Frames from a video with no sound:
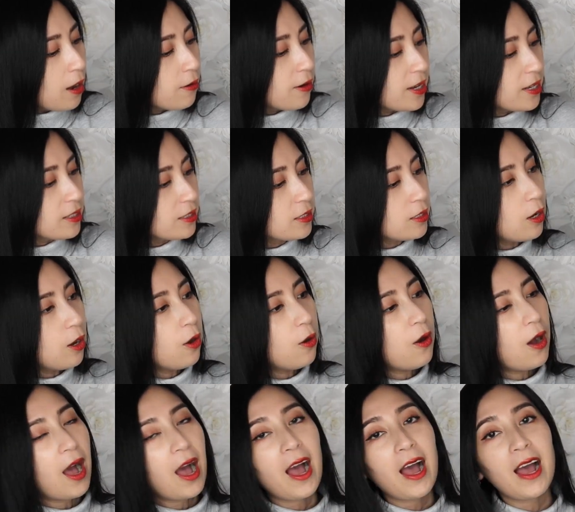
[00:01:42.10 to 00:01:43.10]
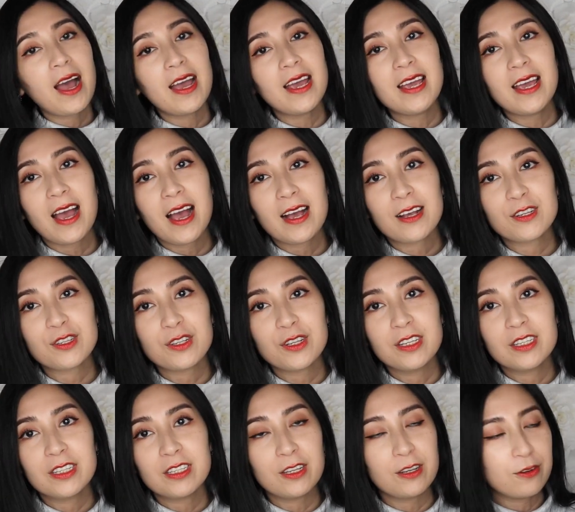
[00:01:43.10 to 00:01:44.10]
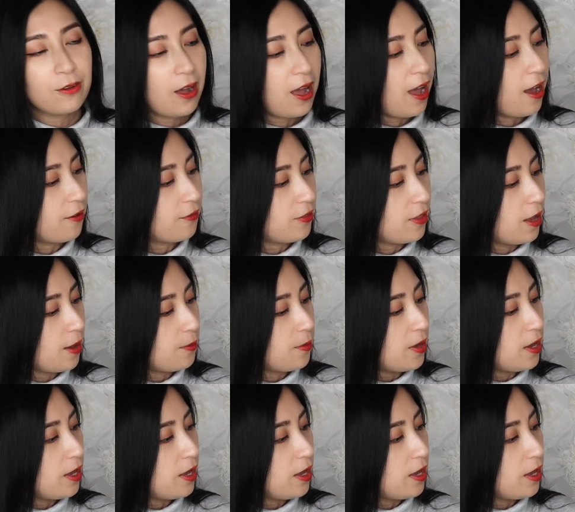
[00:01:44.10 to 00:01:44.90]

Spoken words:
All right, so I actually still have them